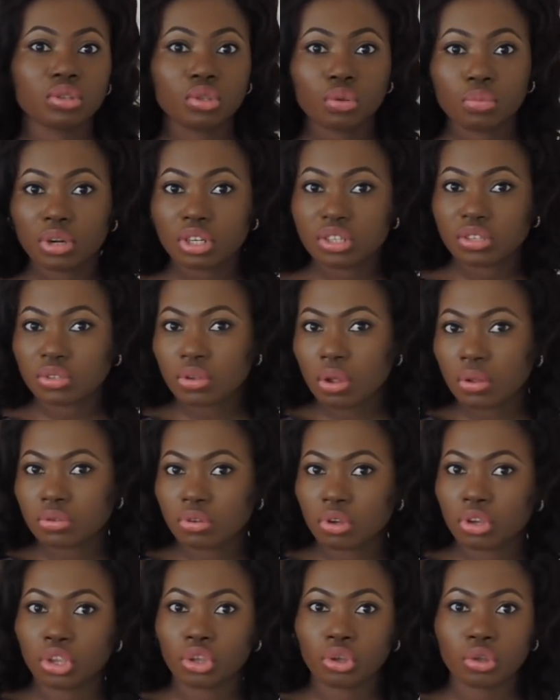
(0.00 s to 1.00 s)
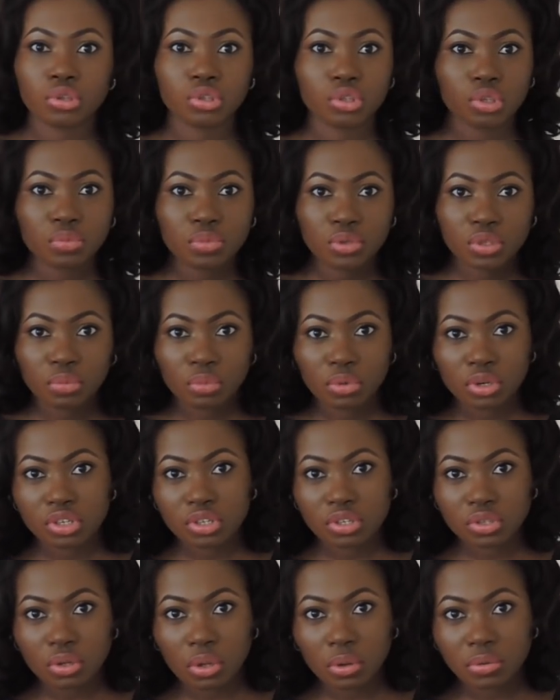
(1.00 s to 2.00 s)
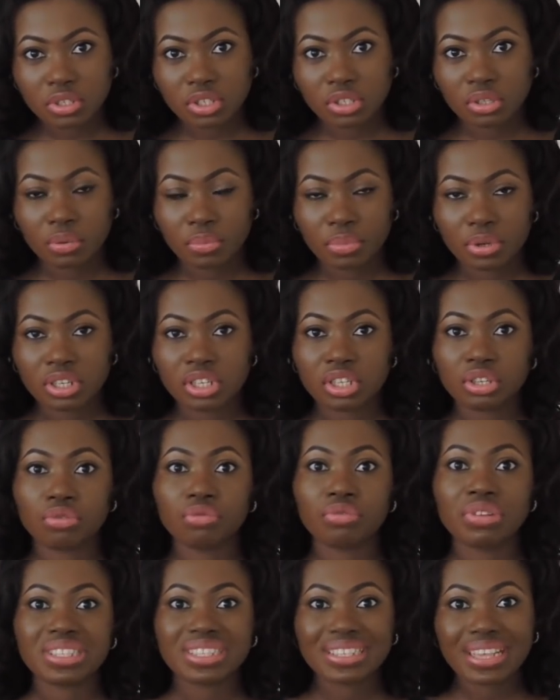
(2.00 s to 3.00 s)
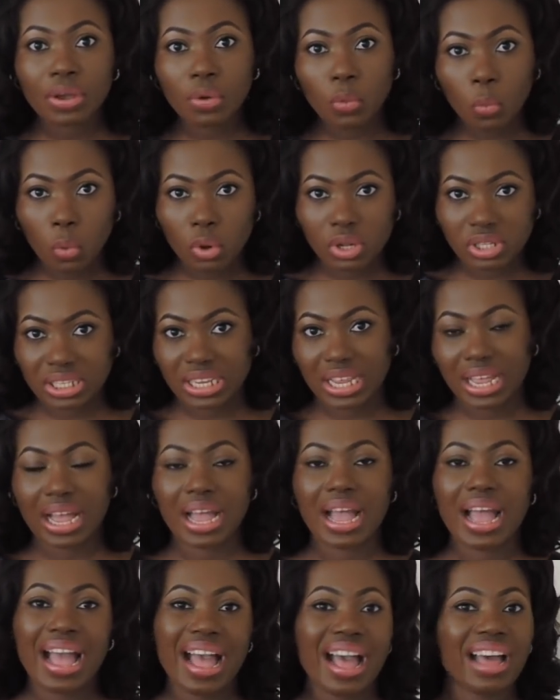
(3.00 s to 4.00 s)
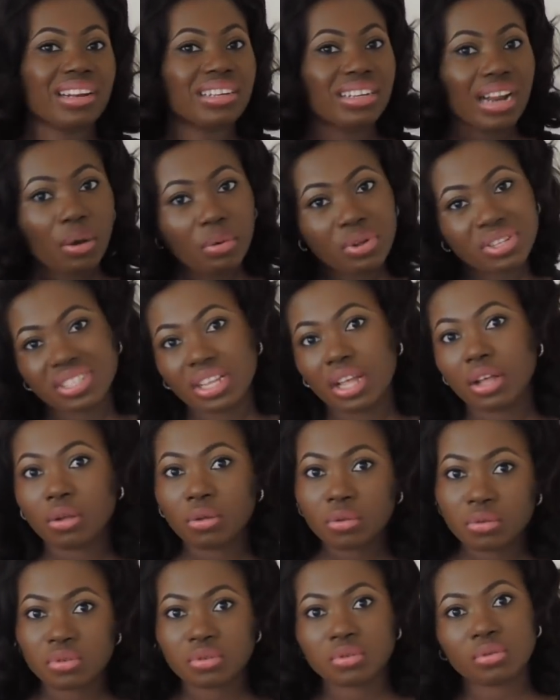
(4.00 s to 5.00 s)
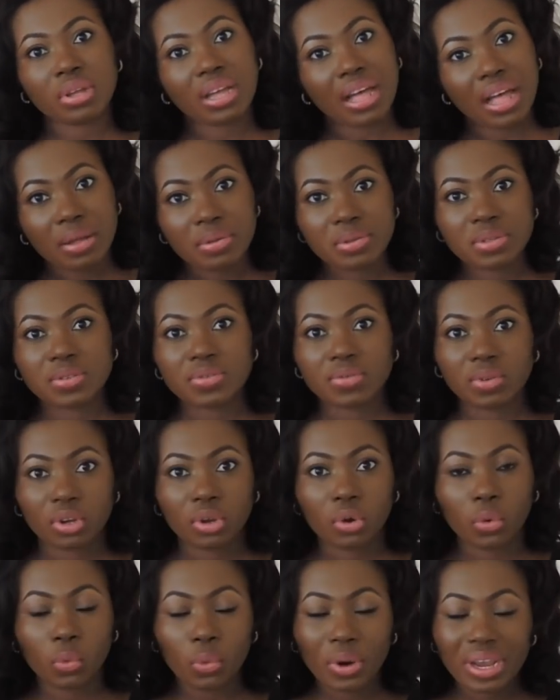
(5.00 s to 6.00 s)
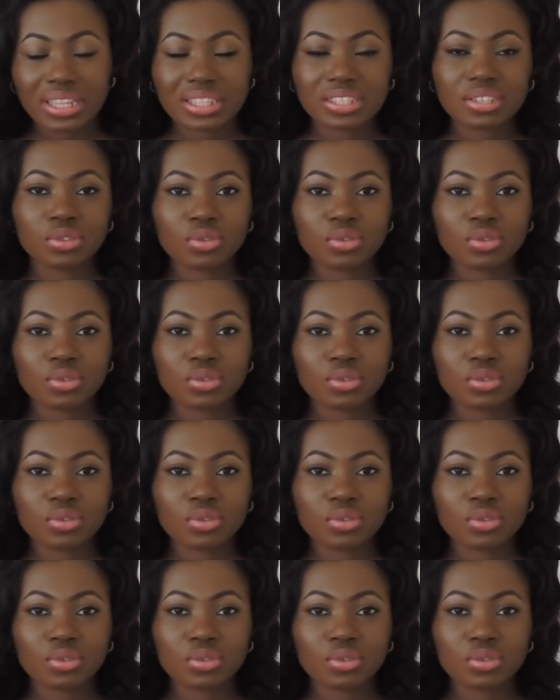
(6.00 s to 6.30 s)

too much salt or you consume too much salt in your body, you retain water, and that water also counts for your weight.